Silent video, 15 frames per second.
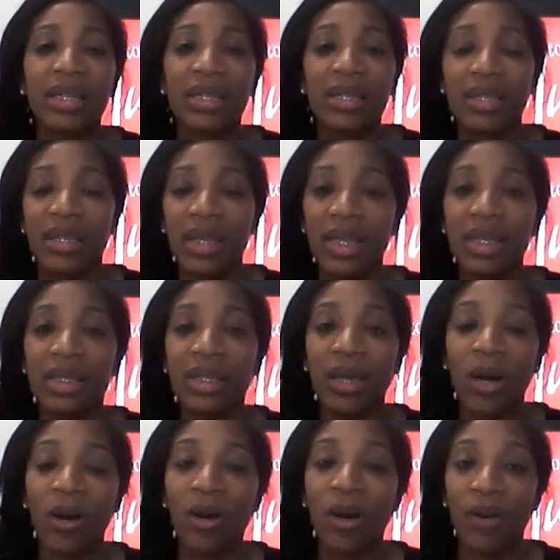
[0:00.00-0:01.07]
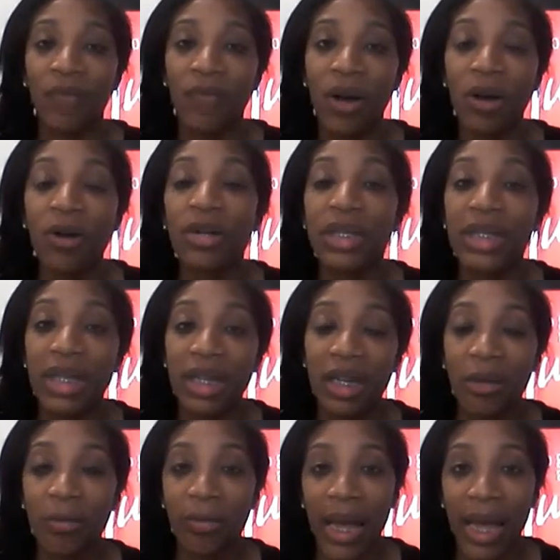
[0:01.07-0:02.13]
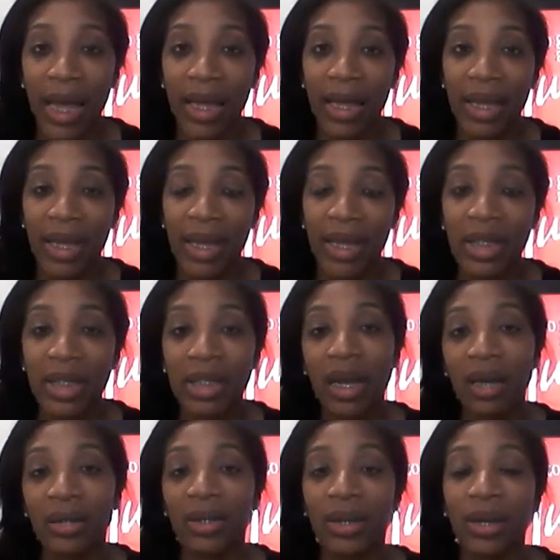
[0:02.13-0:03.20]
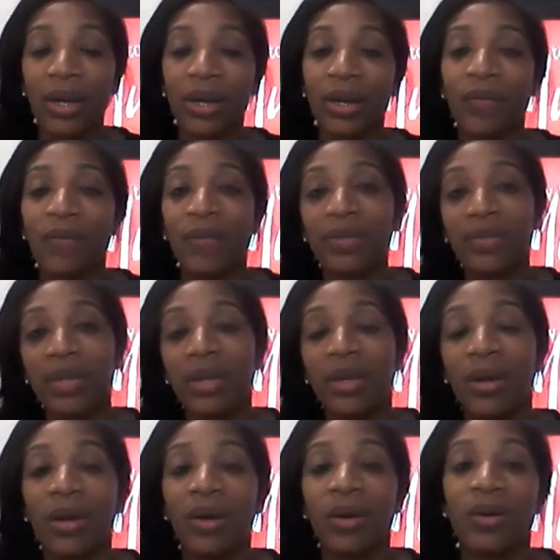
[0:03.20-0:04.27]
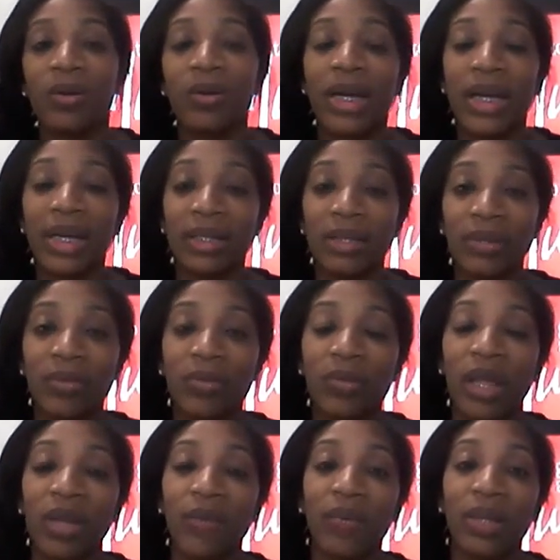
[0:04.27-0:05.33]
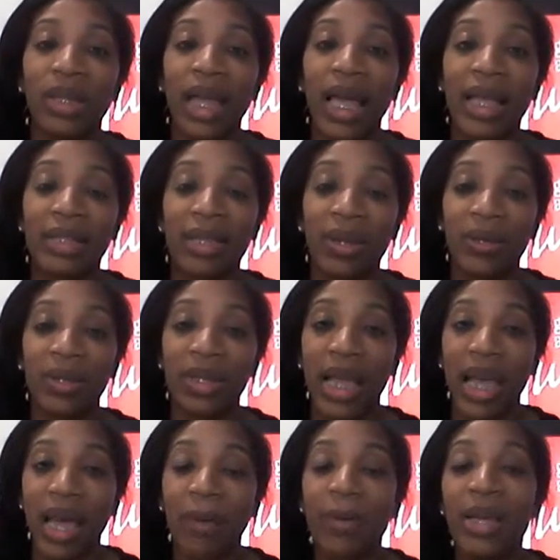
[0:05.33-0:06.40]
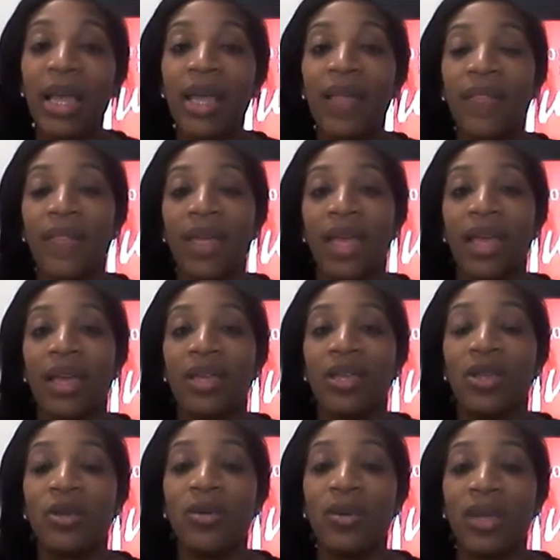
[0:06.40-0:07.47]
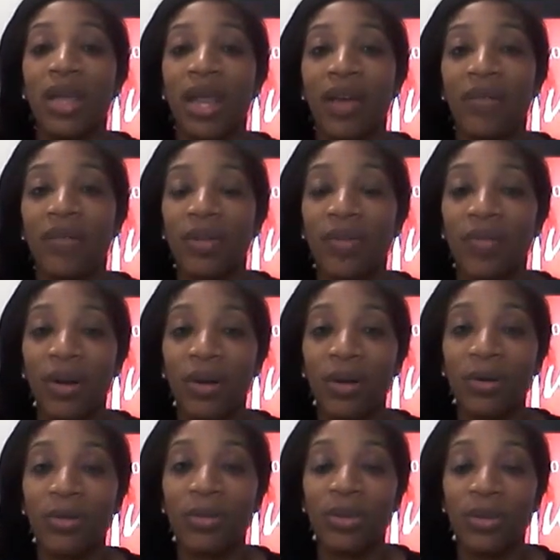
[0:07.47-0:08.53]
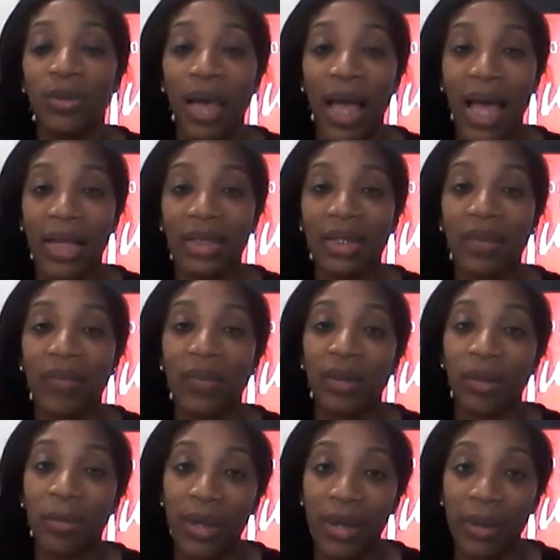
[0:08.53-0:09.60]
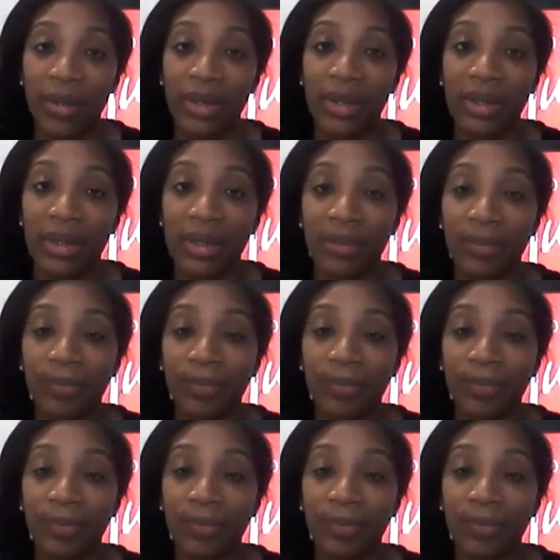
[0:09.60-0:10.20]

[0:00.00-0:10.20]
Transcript: She stole her phone. She didn't buy it. And she talked to her 15-year-old cousin that realized there's an app that you can have on your phone to hide stuff from your parents.